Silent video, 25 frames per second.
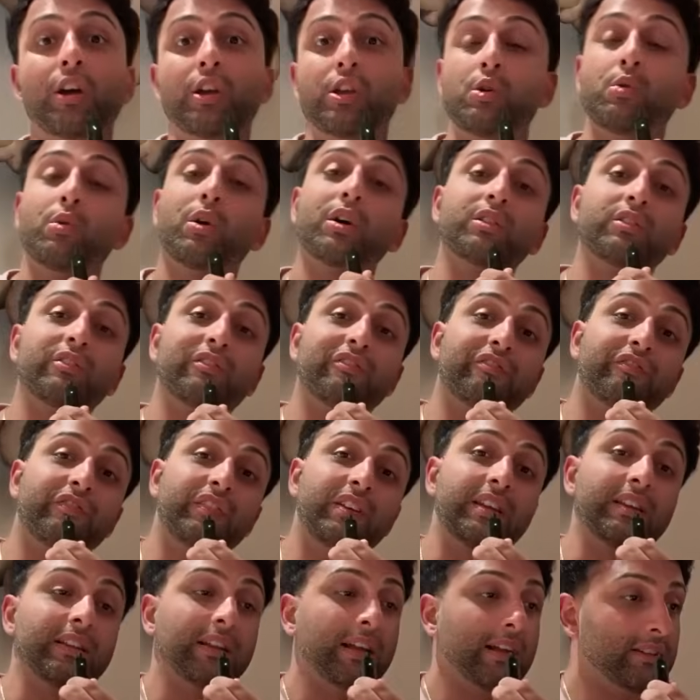You want to
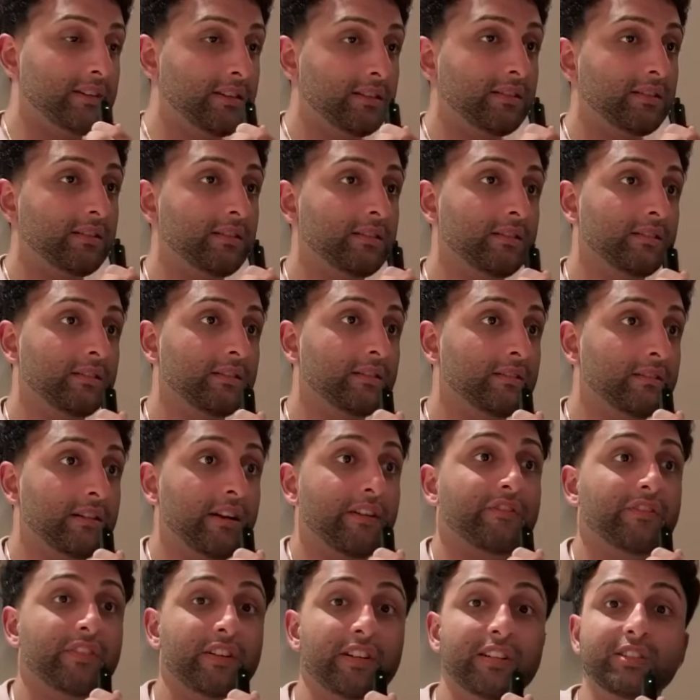feel like the
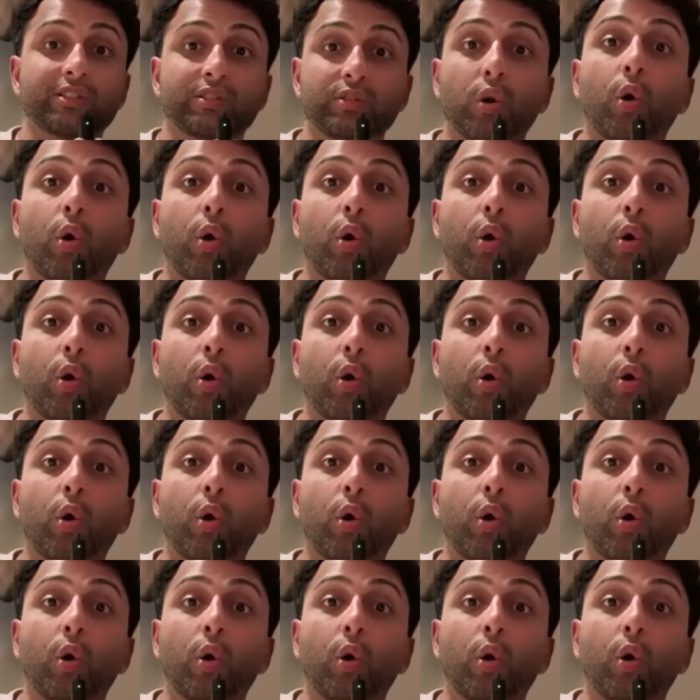referees